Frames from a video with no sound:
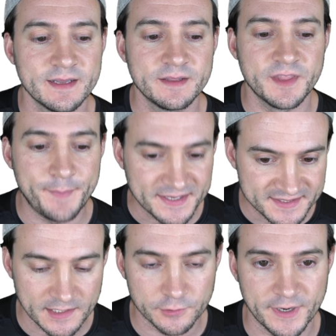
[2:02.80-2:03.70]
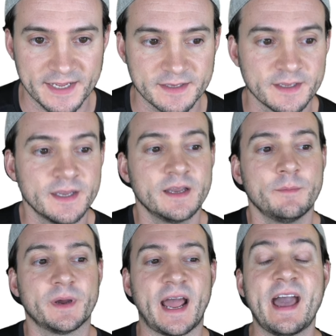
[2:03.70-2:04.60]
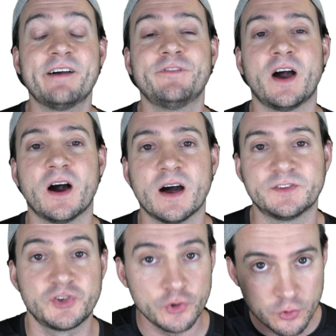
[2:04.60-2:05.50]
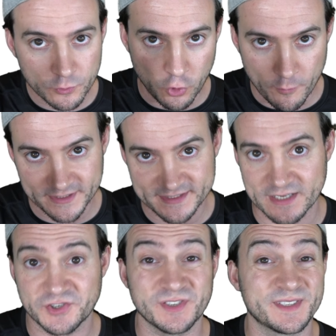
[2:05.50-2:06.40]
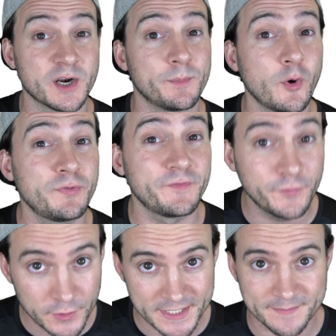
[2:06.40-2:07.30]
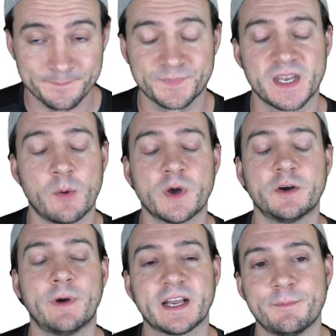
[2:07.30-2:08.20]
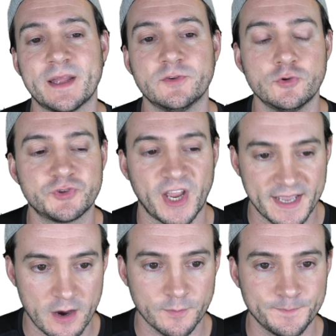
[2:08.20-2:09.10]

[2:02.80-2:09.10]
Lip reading: the bestseller rank. But I have 2 Chrome extensions that are both free that I want to recommend you check out.